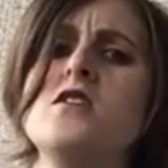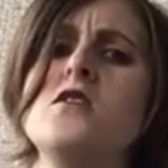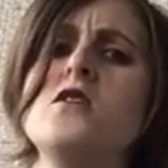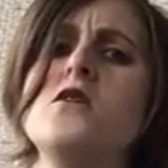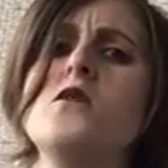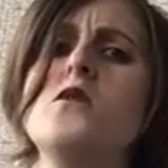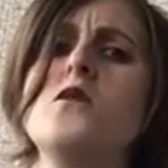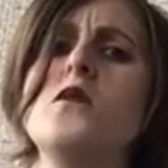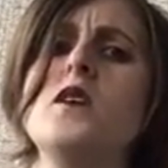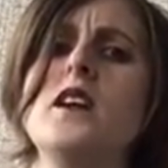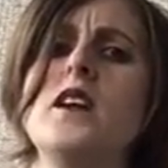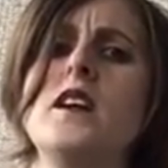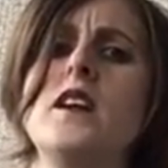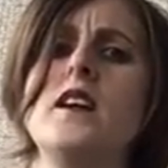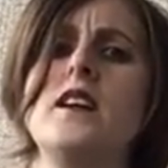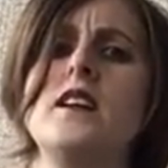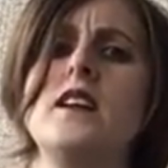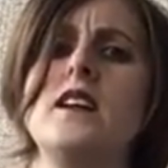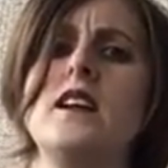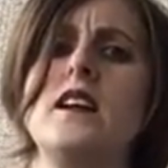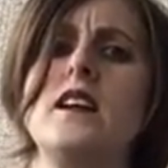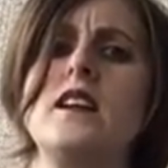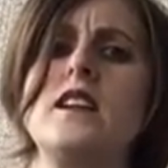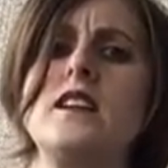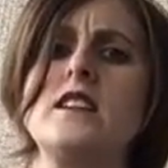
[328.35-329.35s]
do
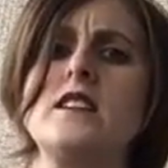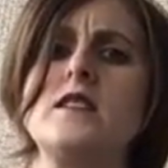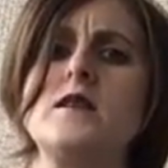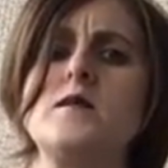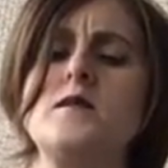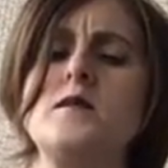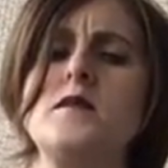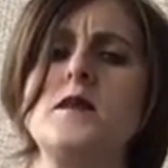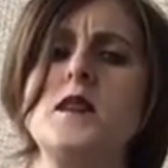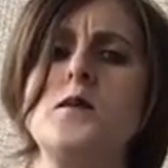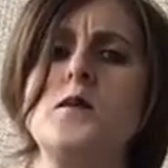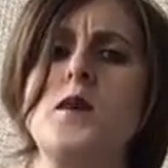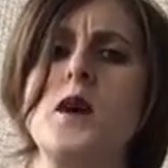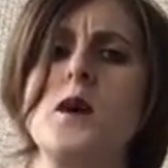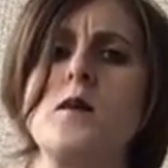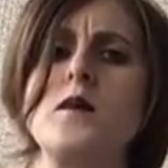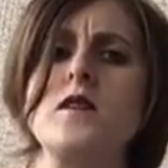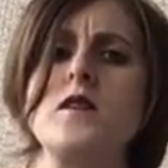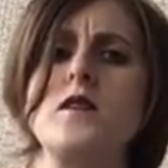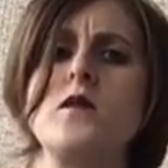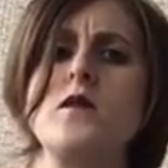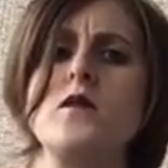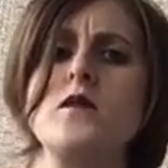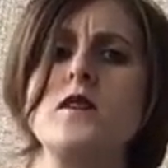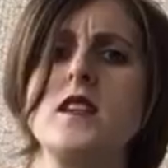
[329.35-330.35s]
in public
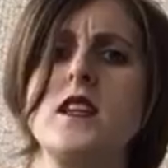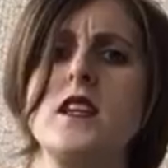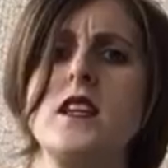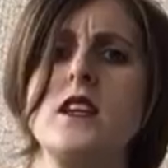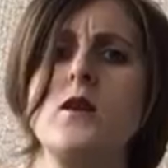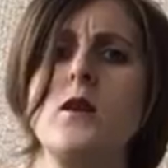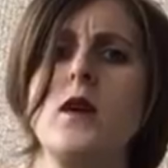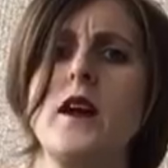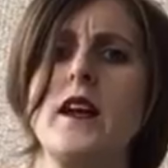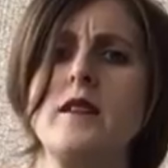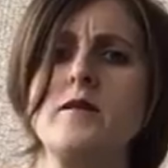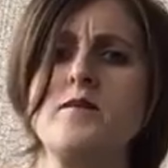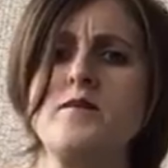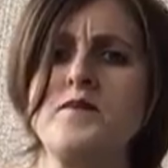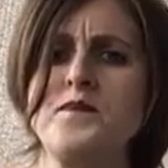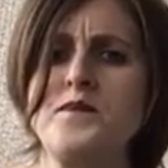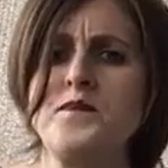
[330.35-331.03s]
schools anyway.